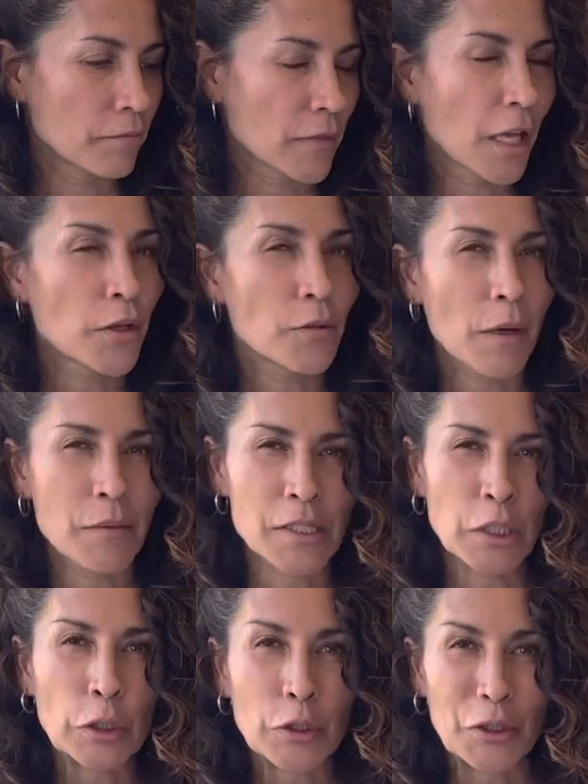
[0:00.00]
I knew I was a
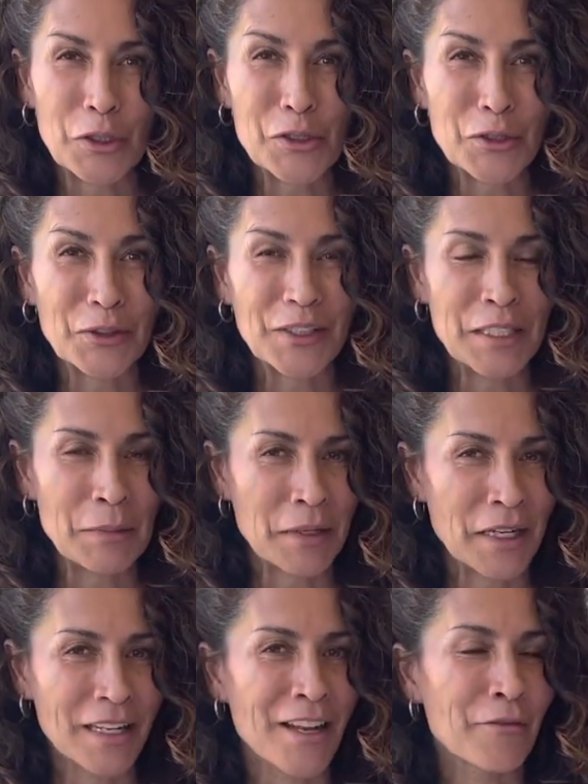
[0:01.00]
little controlling, but
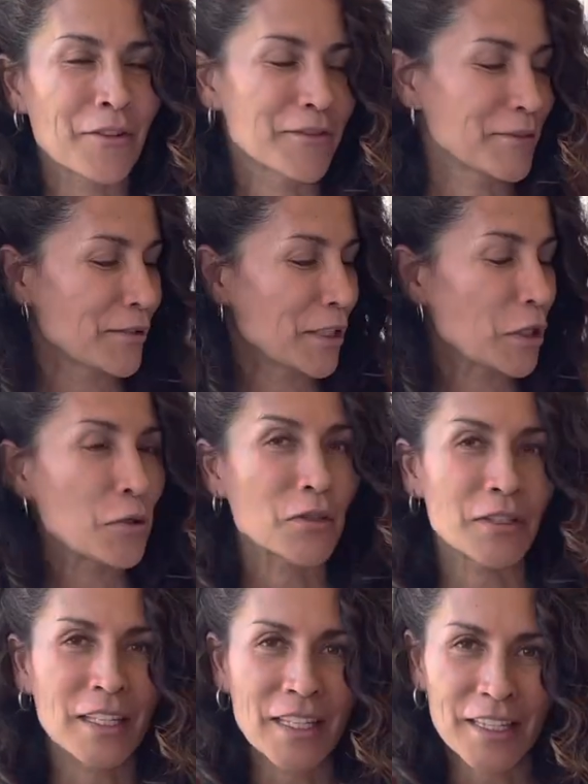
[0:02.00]
I never really
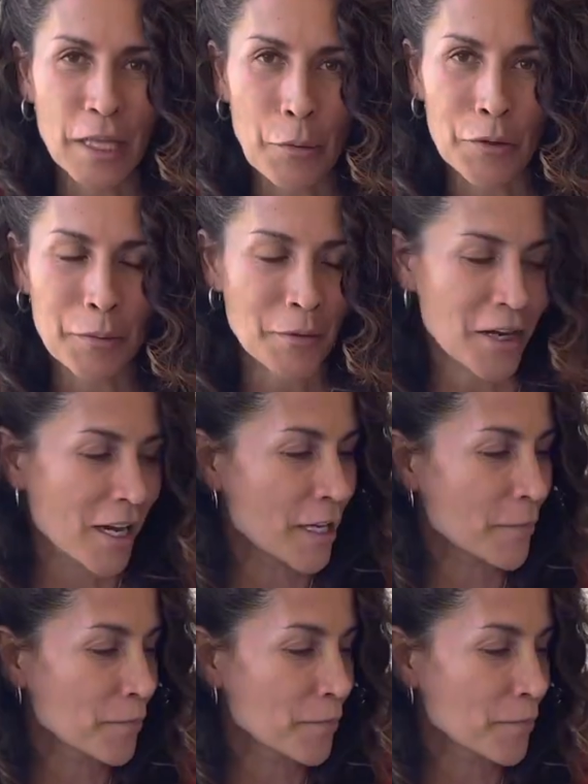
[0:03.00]
correlated that with pride.